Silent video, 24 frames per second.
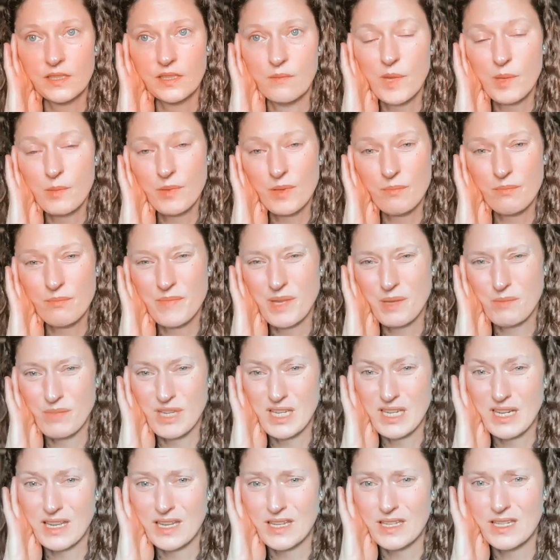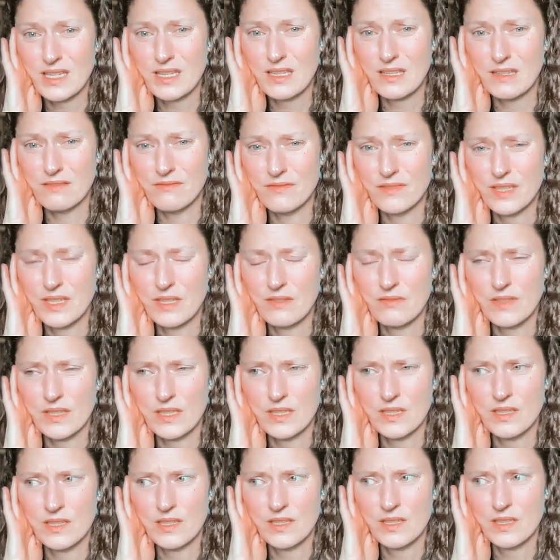maybe maybe naive
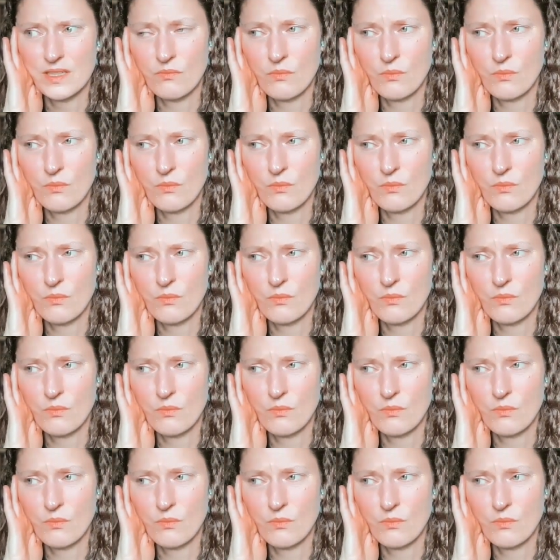even.